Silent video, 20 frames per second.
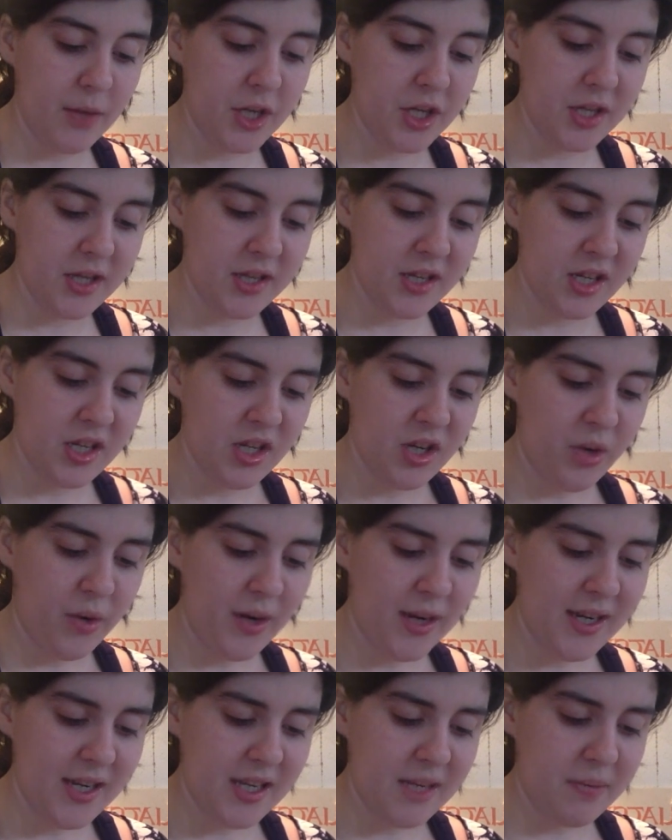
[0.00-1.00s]
which is
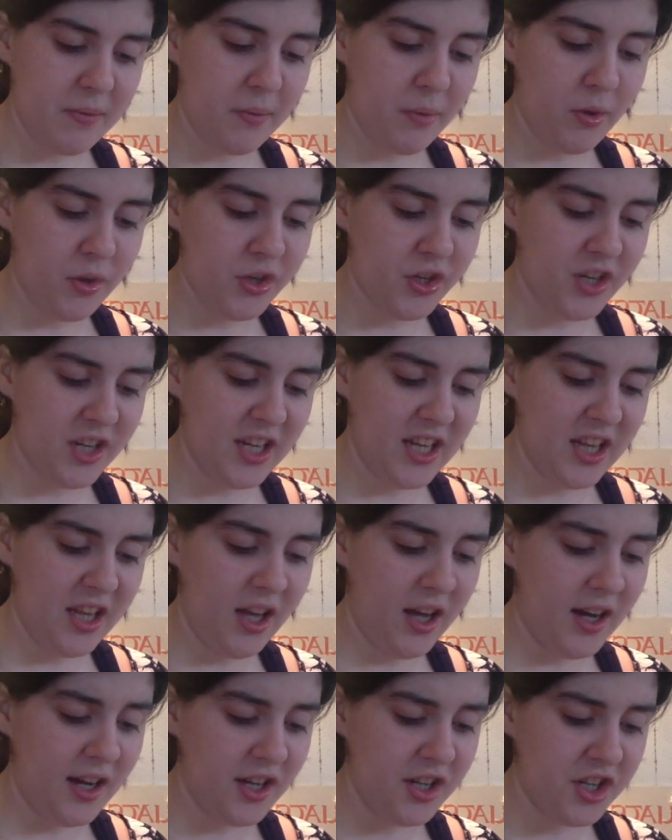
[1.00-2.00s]
quite disproportionately
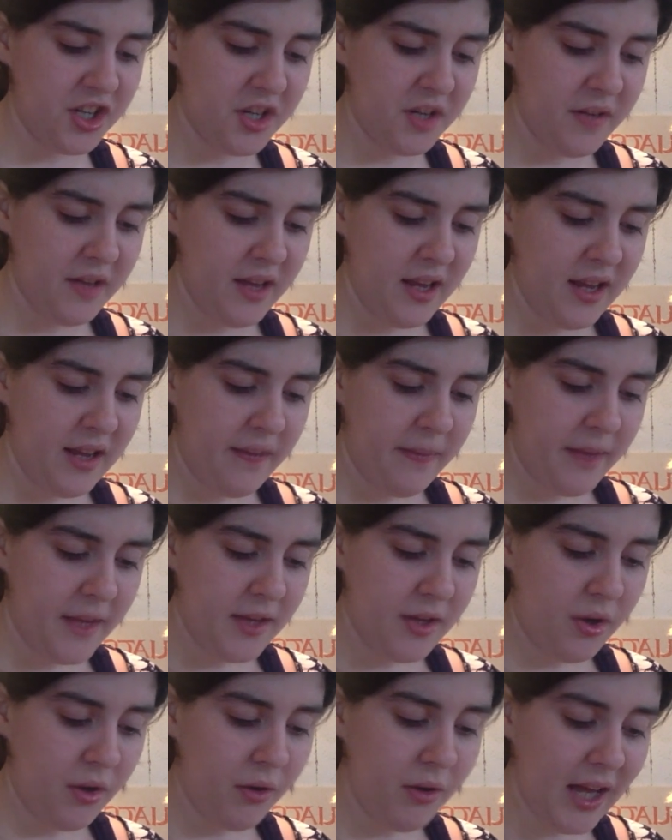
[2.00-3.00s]
large,
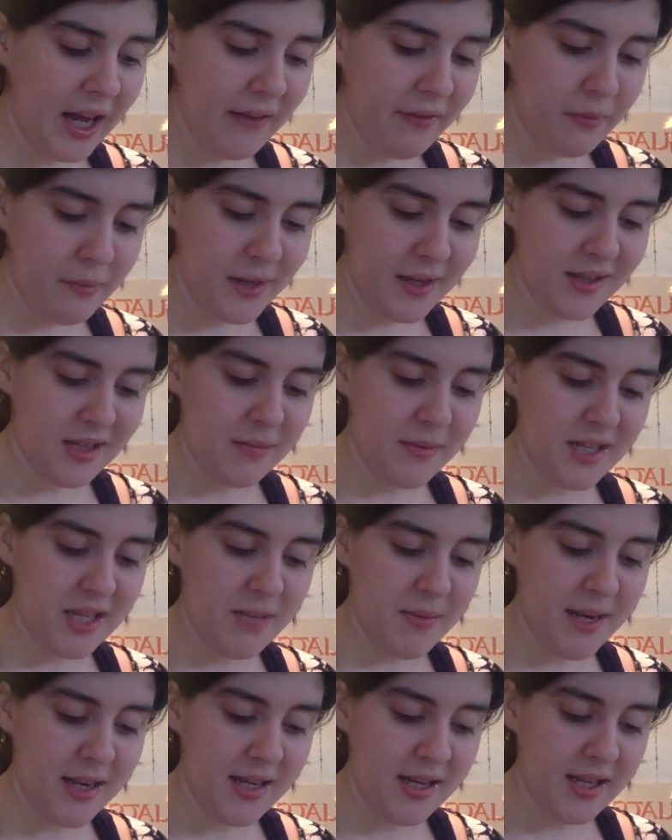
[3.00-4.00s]
his whole life appears to be
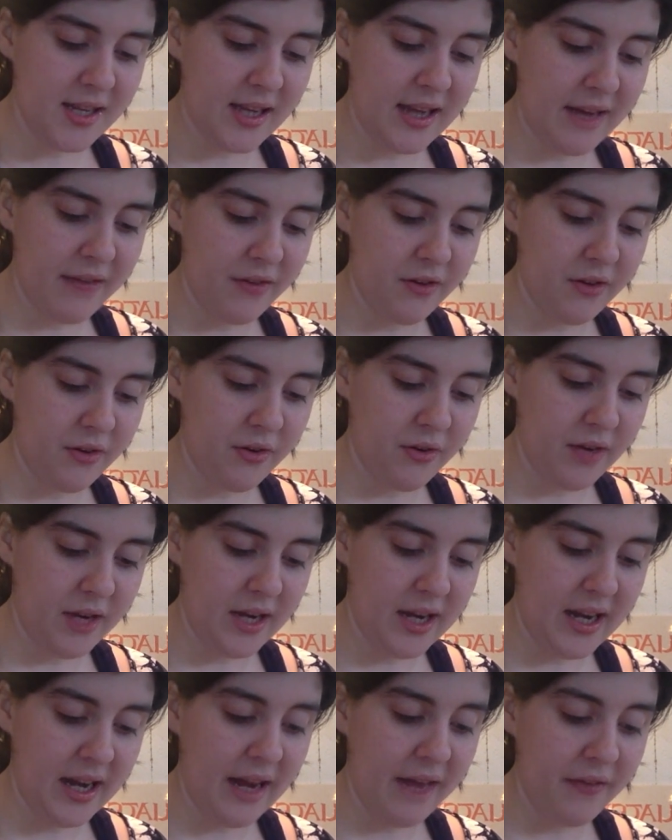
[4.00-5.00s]
spent in the afternoon
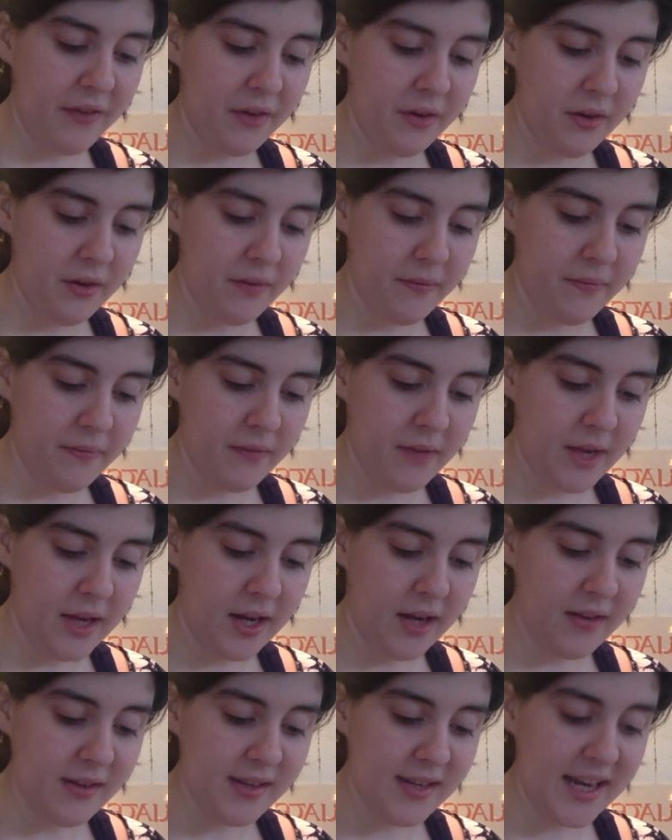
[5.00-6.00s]
in an afternoon
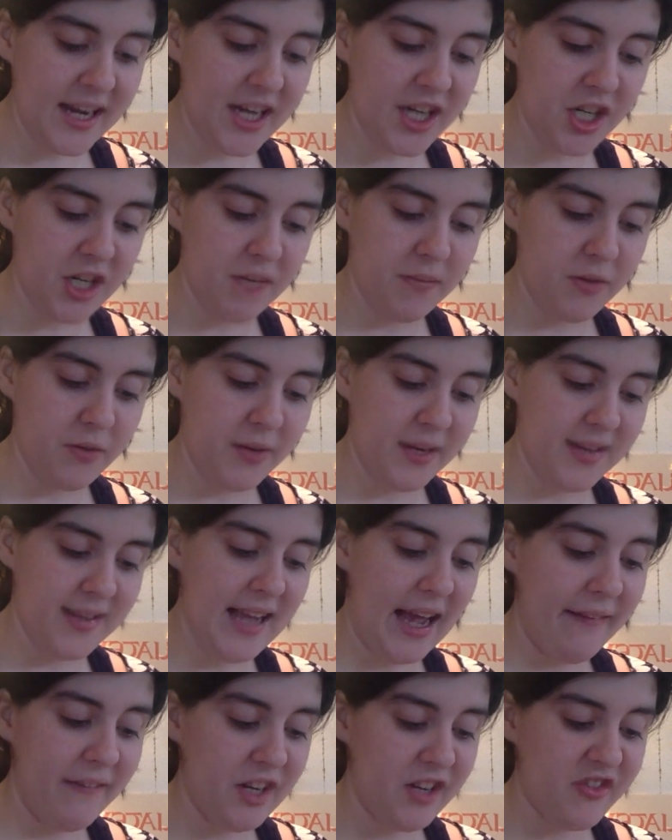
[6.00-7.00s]
an altercation between
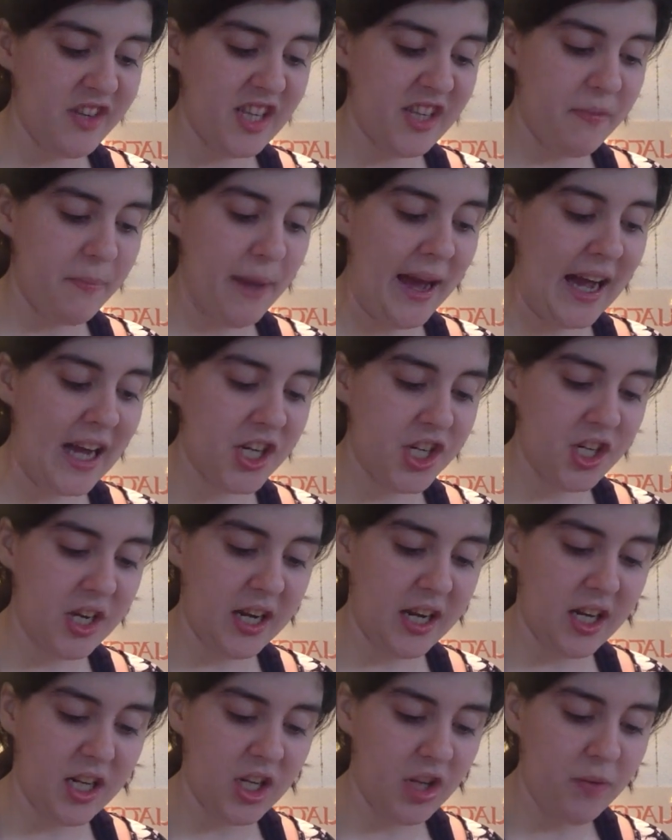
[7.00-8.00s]
savage fits of
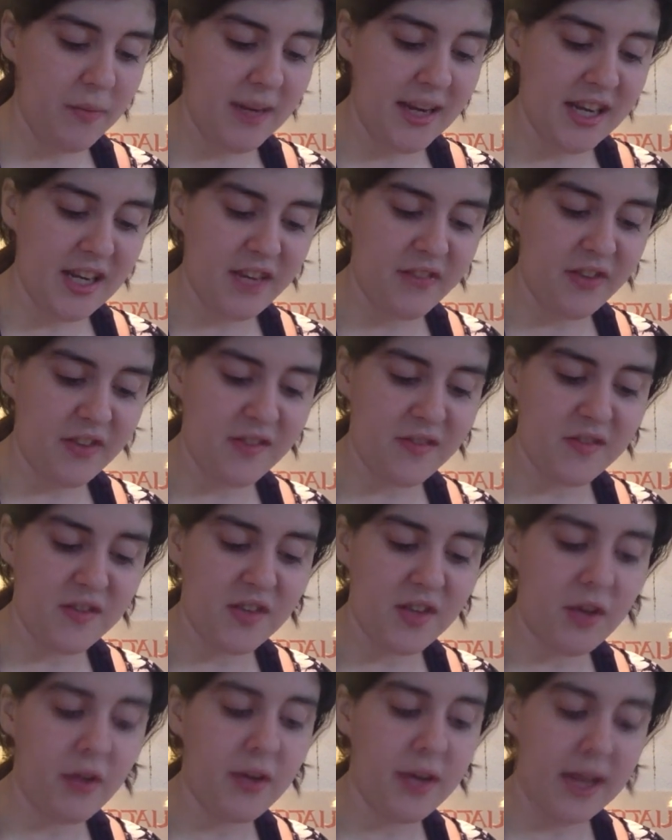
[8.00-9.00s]
passion and gloomy intervals of
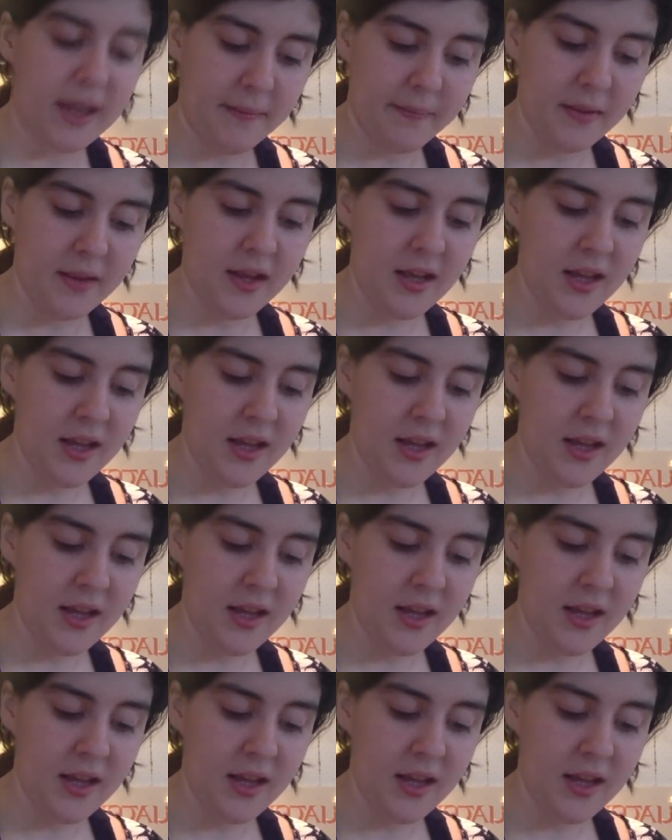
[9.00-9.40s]
sulking.